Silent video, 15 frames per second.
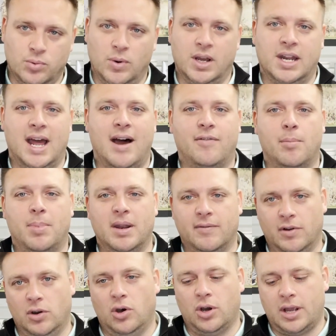We're going to have a bit of
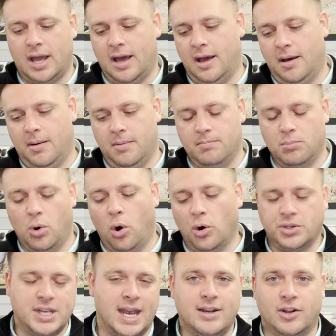a look at more
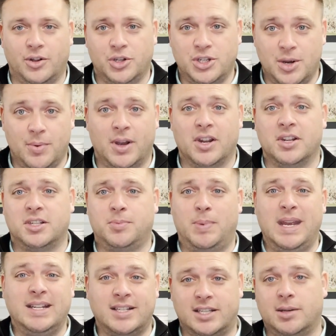technology. We're going to
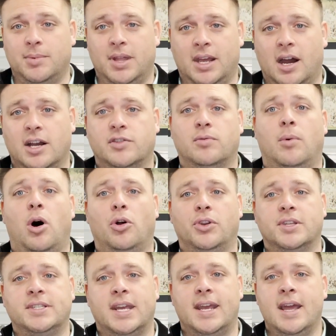speak to some of the guys from
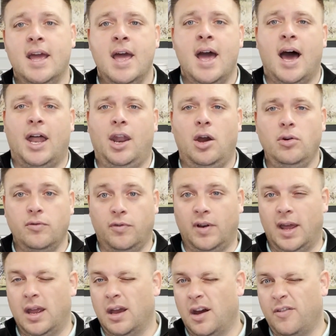Odyssey, and
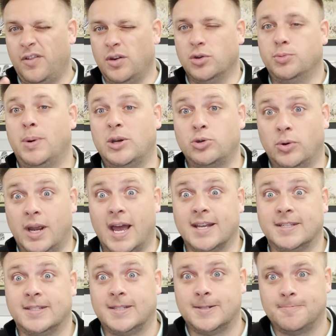hopefully a few special
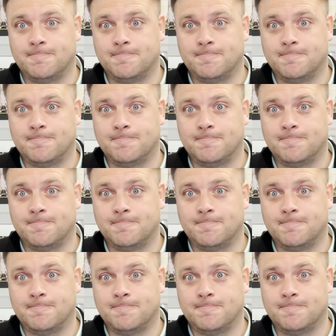guests.